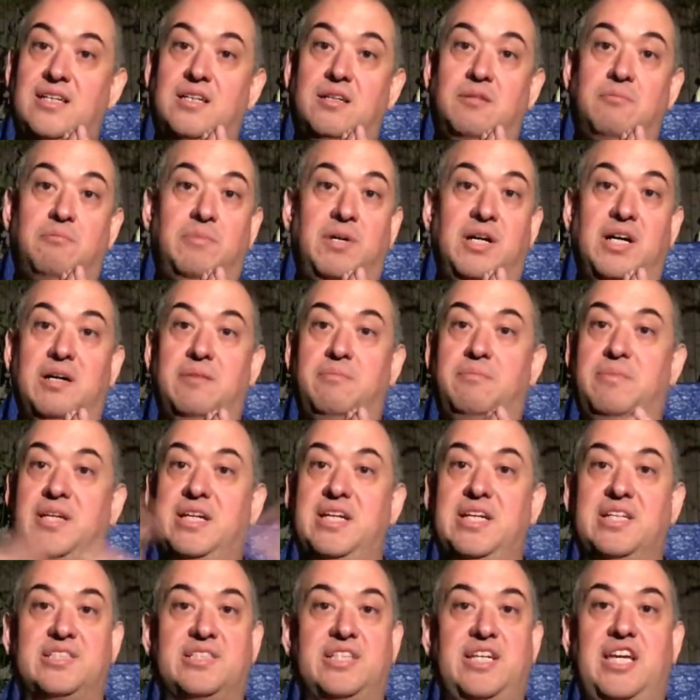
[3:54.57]
But
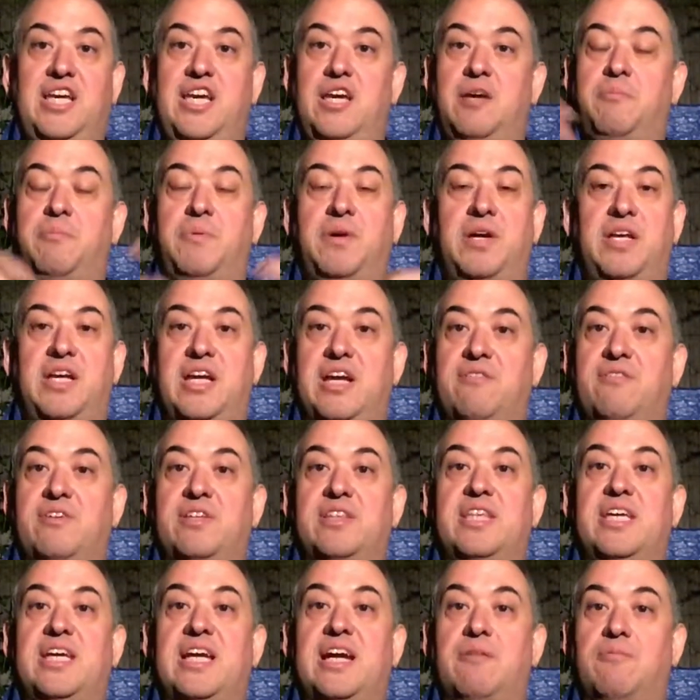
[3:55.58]
because of HIPAA and
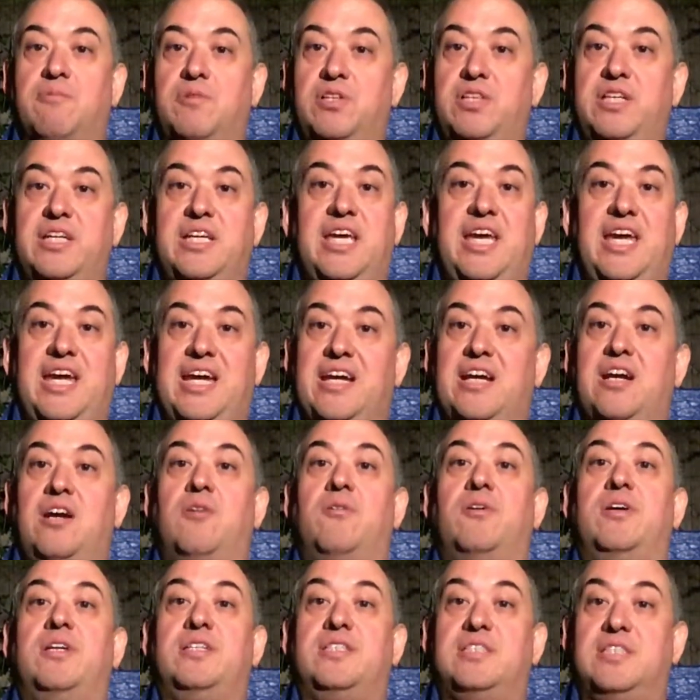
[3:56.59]
everything, I really can't go
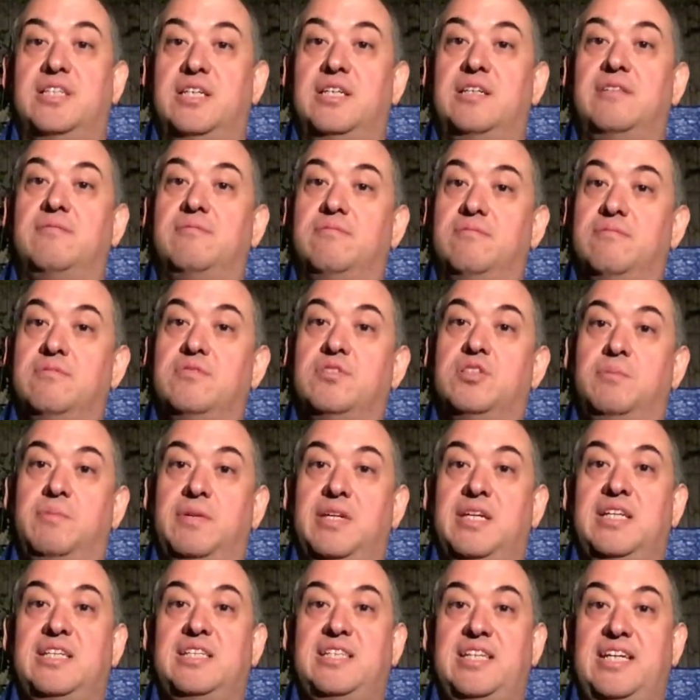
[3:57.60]
into too
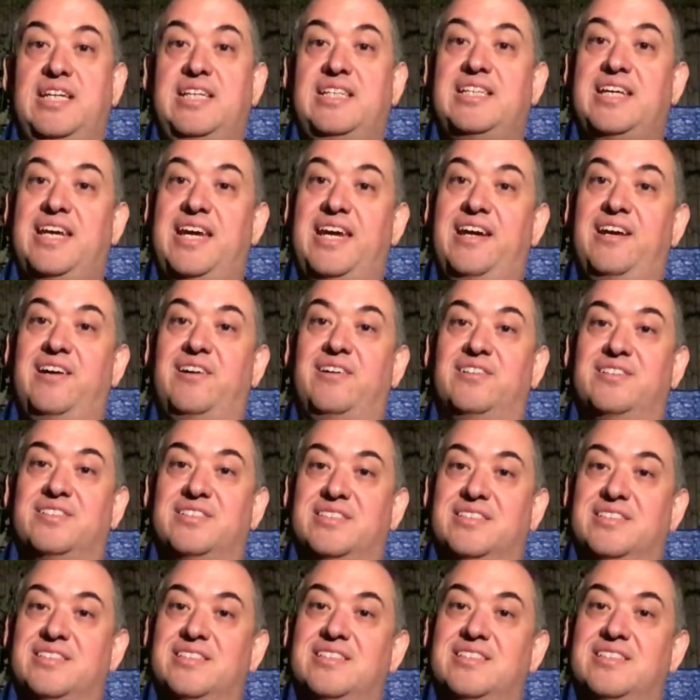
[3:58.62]
many details